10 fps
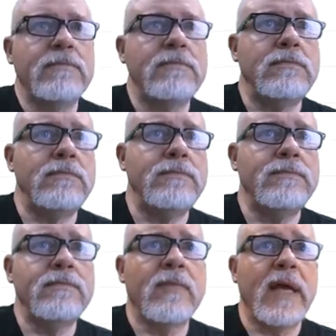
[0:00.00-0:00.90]

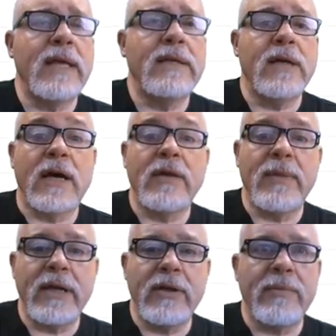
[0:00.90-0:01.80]
and
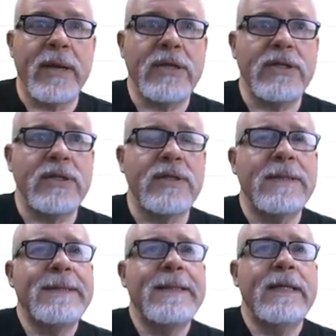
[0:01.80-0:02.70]
documenting your patients
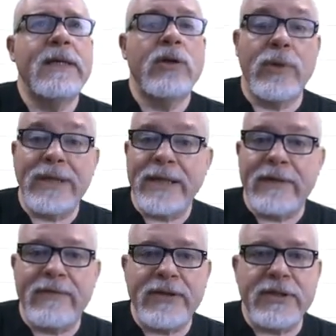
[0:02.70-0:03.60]
quickly
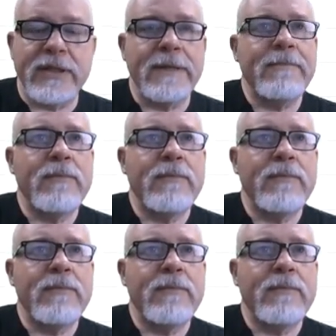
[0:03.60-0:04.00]
and efficiently.